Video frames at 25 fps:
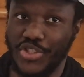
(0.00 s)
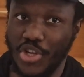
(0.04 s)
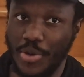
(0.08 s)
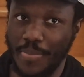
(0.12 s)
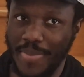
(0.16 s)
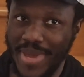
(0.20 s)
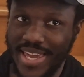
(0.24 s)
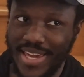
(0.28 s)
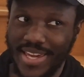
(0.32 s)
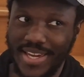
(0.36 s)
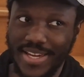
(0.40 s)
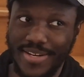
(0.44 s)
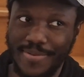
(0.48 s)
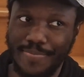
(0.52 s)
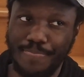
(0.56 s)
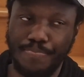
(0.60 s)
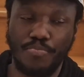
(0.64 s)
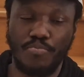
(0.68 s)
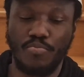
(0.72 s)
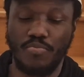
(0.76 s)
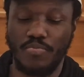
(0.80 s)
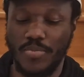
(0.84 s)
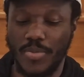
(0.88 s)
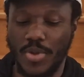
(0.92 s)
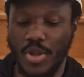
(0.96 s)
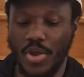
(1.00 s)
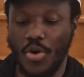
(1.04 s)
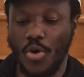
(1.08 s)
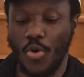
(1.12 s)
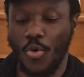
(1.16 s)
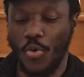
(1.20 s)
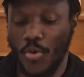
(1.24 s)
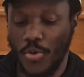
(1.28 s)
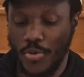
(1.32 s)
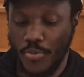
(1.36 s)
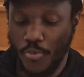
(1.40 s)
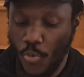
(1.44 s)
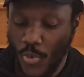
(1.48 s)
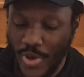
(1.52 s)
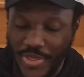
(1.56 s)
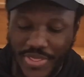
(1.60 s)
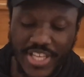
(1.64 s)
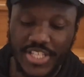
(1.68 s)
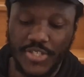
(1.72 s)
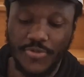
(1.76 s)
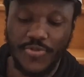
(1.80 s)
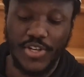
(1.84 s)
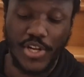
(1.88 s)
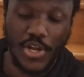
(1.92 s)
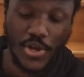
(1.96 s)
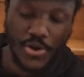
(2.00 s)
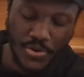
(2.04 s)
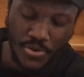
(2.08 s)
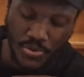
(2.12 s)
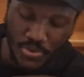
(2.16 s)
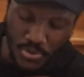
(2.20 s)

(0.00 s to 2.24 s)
a Jamaican? With this video,